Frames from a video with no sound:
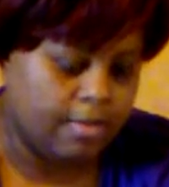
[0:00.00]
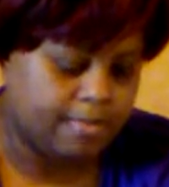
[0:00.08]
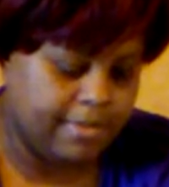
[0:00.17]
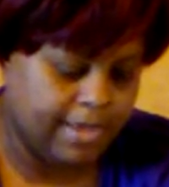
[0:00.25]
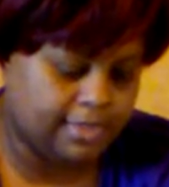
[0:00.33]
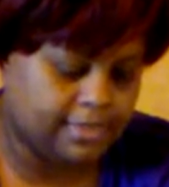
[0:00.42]

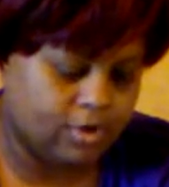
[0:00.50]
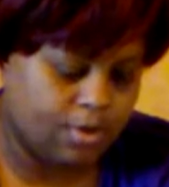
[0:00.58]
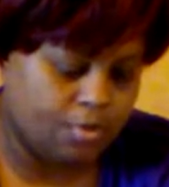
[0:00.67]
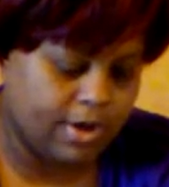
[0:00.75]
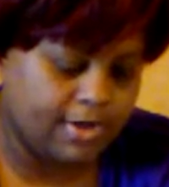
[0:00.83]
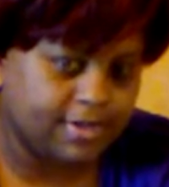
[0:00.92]
mix, so I
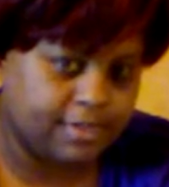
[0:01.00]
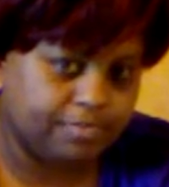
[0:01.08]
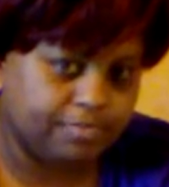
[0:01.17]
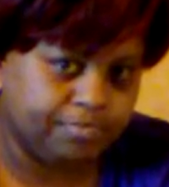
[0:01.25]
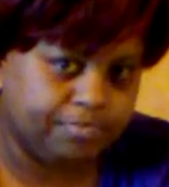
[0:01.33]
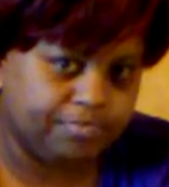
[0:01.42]
wanted to
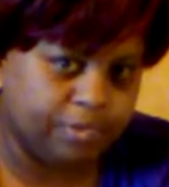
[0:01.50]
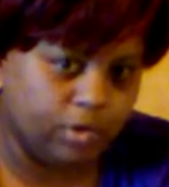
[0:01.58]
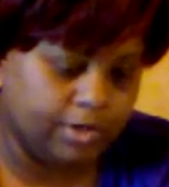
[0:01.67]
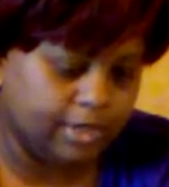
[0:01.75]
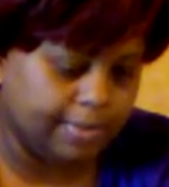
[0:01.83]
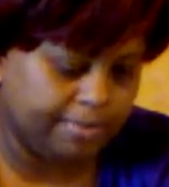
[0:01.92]

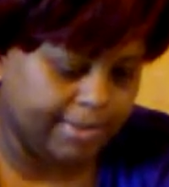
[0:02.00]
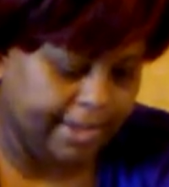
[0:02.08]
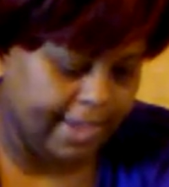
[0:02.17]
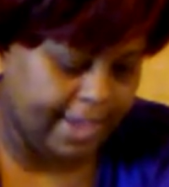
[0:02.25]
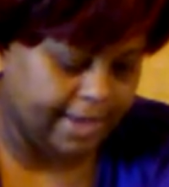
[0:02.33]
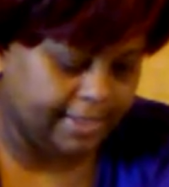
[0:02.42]
bulk it up by
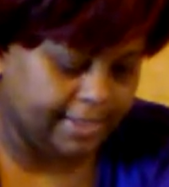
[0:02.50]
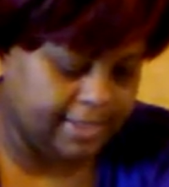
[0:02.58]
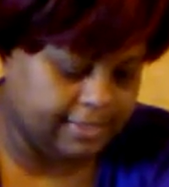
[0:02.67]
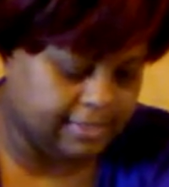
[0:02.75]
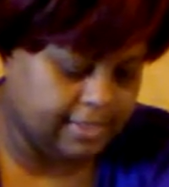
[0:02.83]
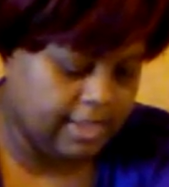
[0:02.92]
adding
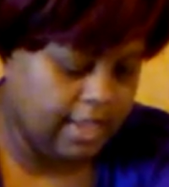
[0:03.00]
this.